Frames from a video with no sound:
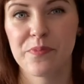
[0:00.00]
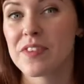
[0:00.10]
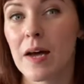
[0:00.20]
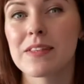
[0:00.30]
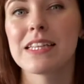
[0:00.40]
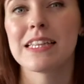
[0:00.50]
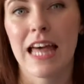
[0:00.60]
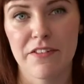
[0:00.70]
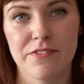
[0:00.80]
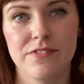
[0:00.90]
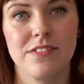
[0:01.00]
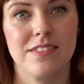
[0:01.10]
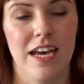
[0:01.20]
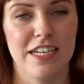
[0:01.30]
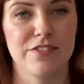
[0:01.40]
down the left
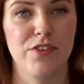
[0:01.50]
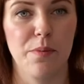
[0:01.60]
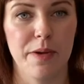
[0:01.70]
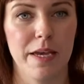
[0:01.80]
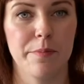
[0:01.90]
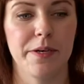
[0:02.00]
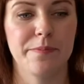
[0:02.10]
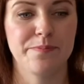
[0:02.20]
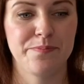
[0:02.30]
side of your paper.